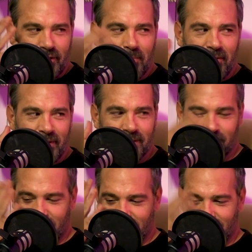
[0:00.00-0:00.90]
my face
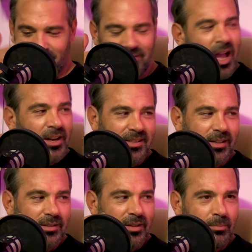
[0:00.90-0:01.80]
was
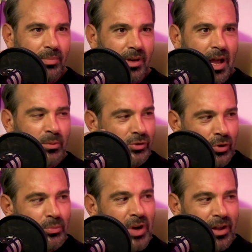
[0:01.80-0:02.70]
non-existent, but I was so
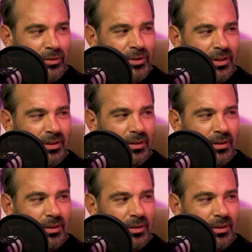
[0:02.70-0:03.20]
proud of her.